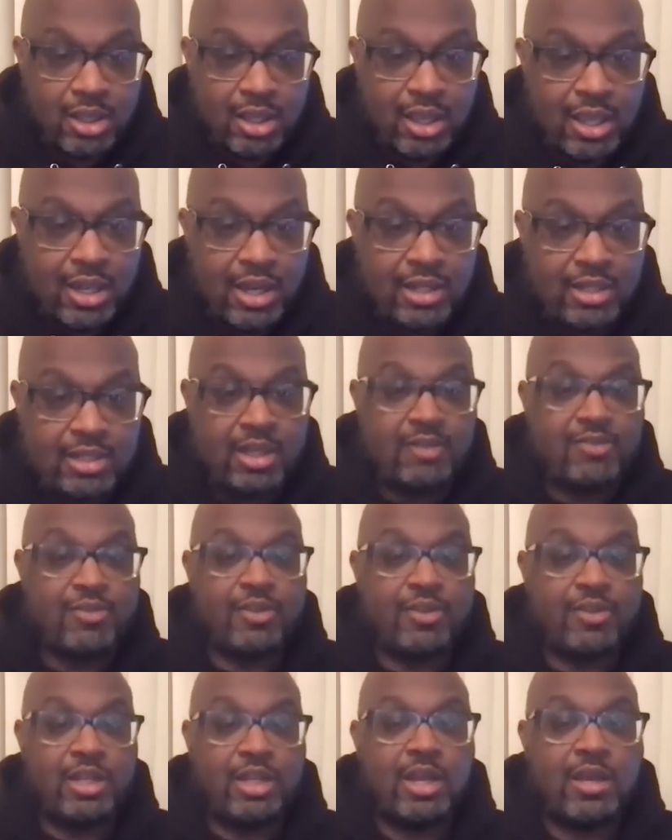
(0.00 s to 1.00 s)
And it
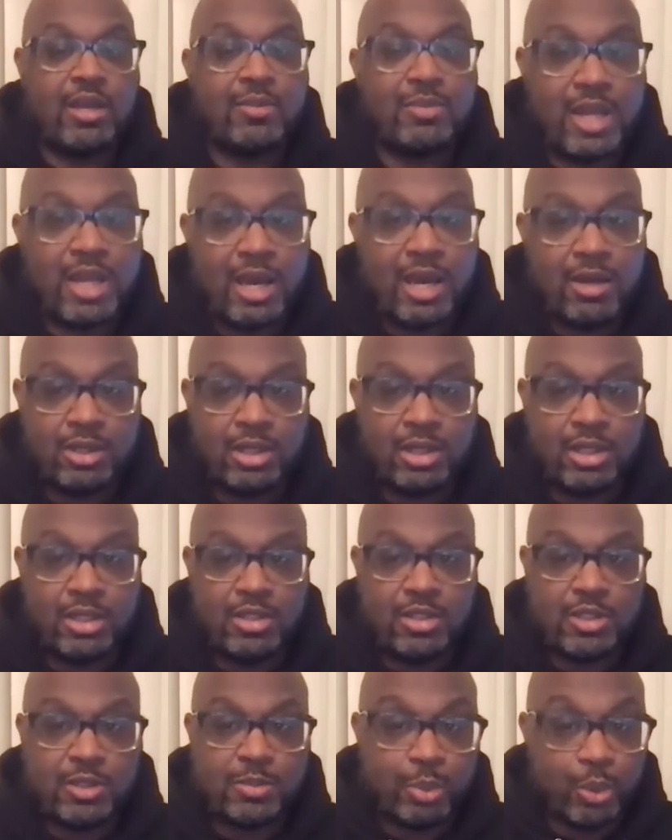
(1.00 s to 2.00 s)
definitely comes out
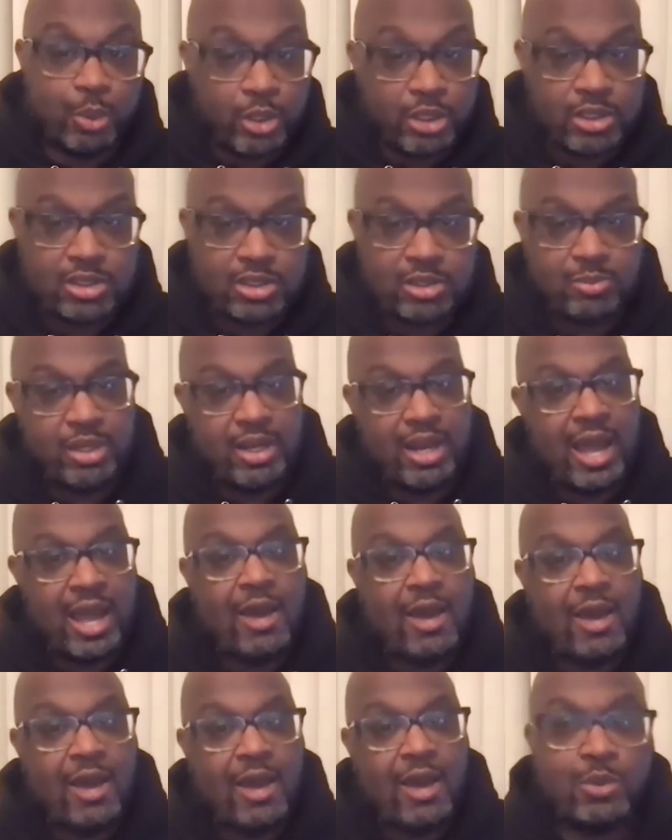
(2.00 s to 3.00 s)
in sports, but
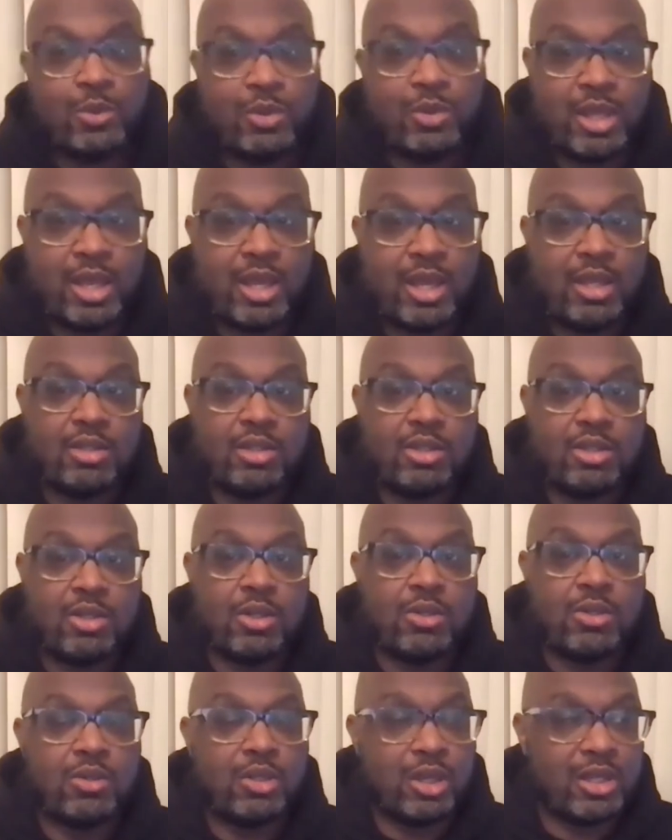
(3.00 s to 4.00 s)
how do you then, you
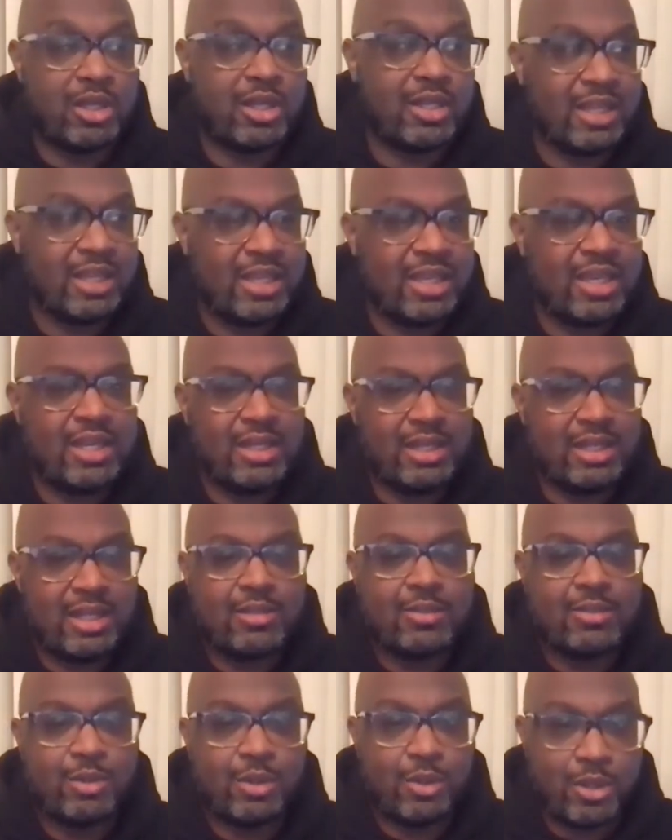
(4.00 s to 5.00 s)
know, look at the kid and
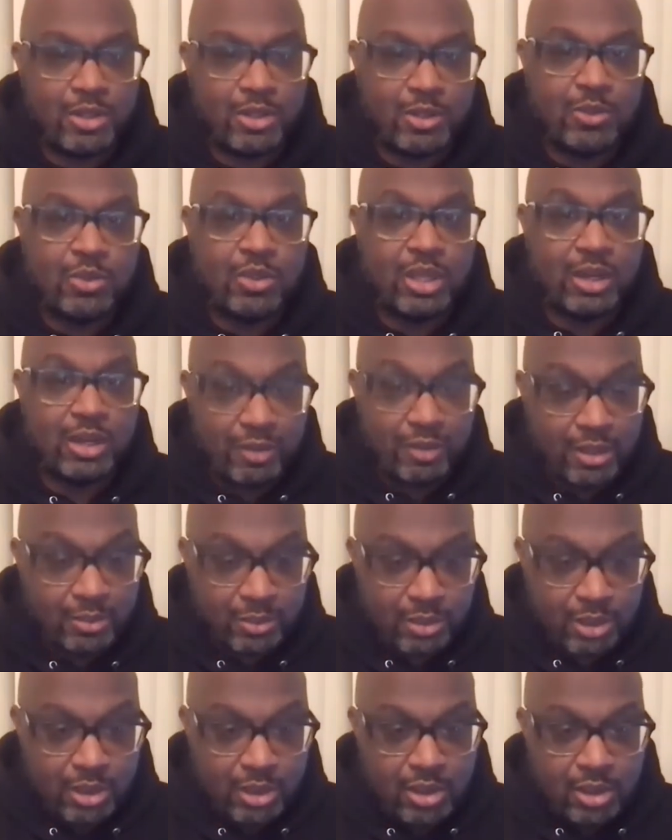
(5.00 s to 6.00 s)
let them know that you love
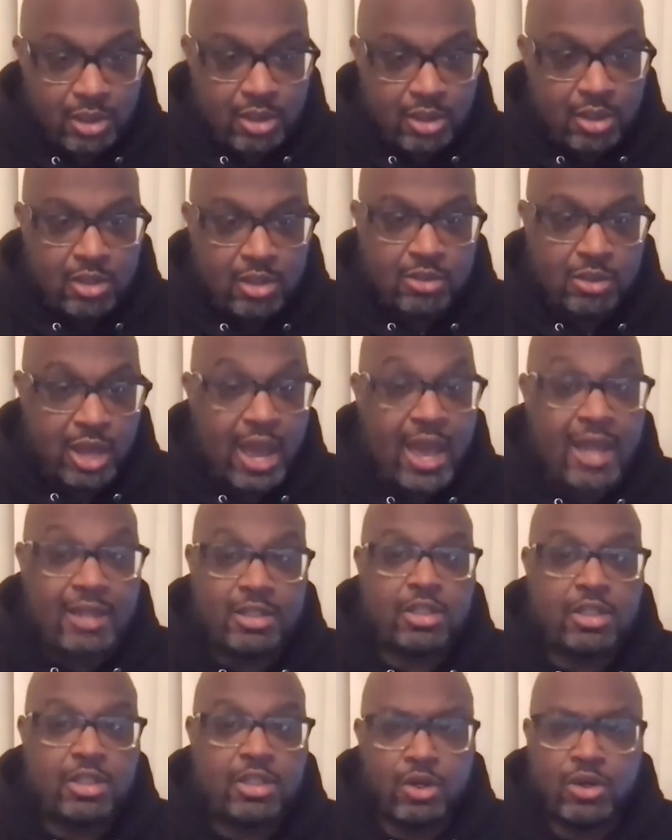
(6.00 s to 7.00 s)
them? So I had
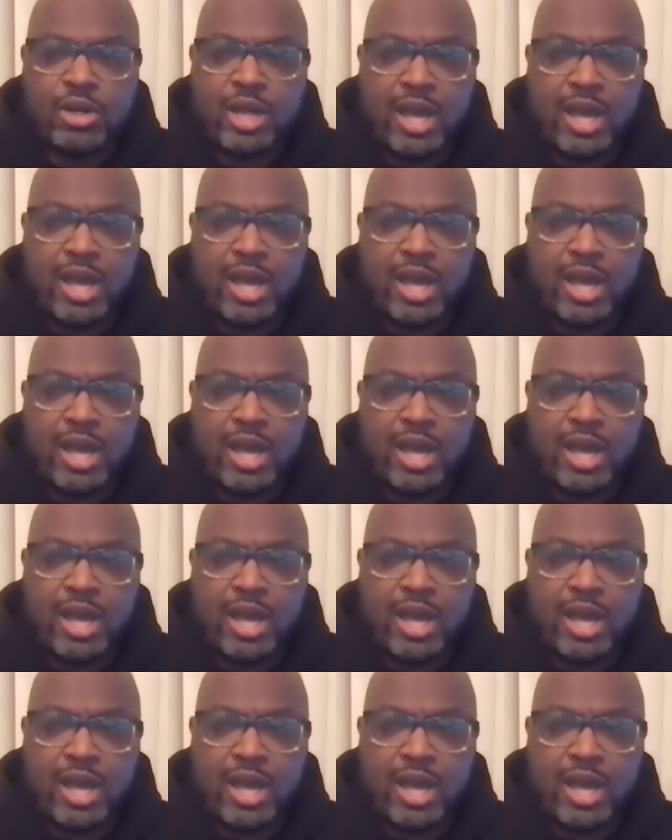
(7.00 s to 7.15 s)
to learn